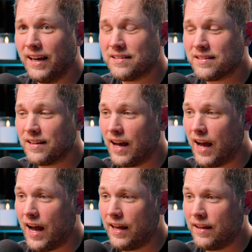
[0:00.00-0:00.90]
Yes. For sure.
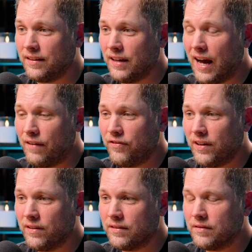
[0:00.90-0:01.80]
I, I
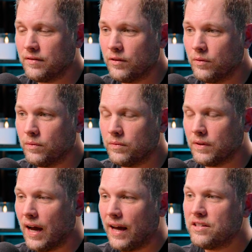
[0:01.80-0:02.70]
felt
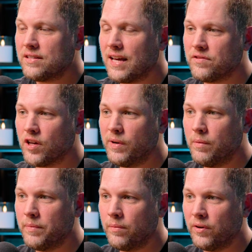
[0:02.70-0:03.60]
I just have so
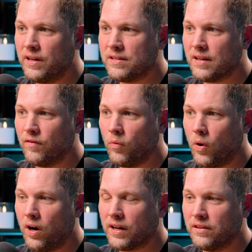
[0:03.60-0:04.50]
many memories of
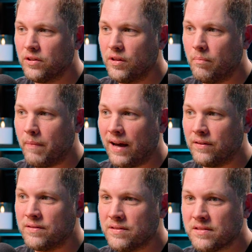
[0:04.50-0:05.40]
walking through the
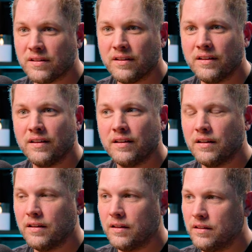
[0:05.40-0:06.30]
mountains.
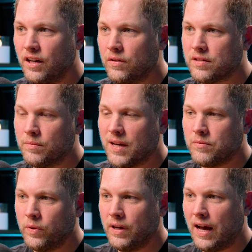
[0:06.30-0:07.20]
You know,
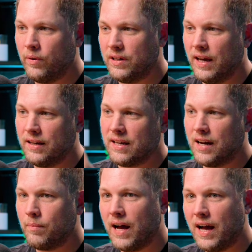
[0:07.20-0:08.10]
sometimes we I would get
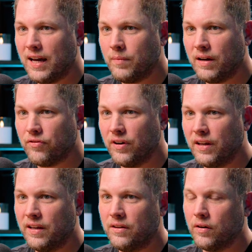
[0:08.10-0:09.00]
kind of behind my
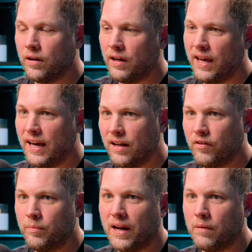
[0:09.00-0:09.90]
friend or ahead of
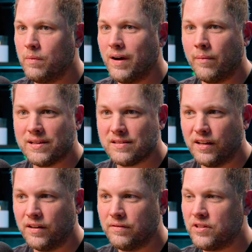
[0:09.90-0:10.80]
them, and I'd be by
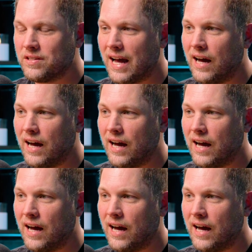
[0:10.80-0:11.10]
myself just yeah.